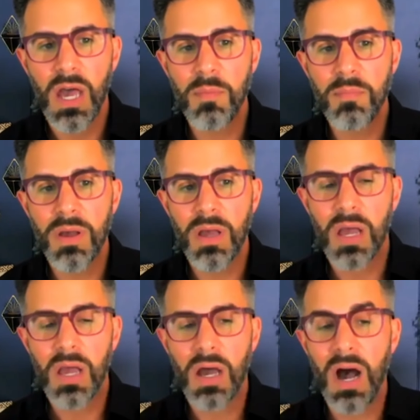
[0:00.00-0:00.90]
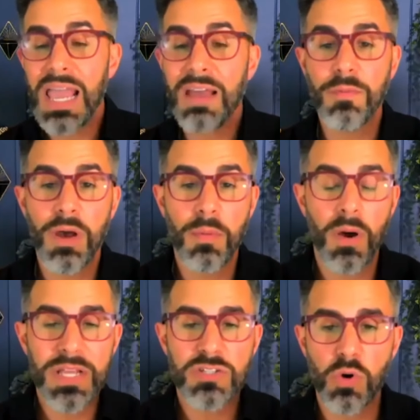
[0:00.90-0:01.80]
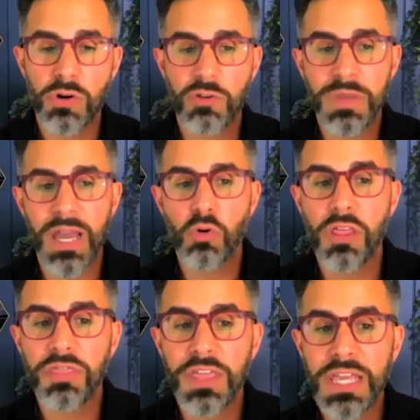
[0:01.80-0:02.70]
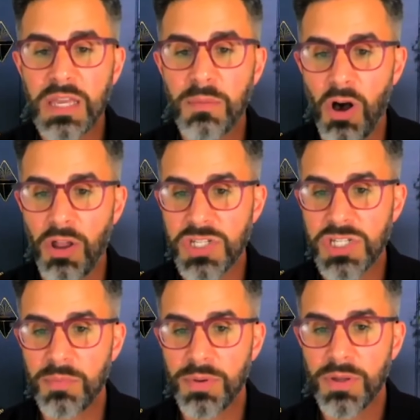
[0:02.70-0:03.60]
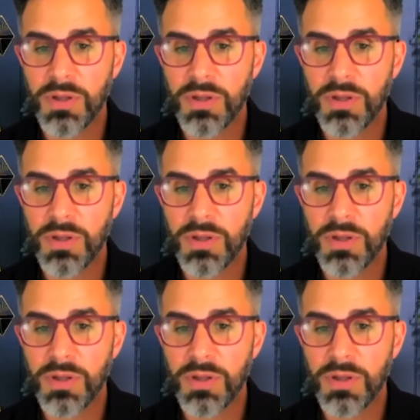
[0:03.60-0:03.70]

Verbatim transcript: I have a way to work with me I call a thinking partnership.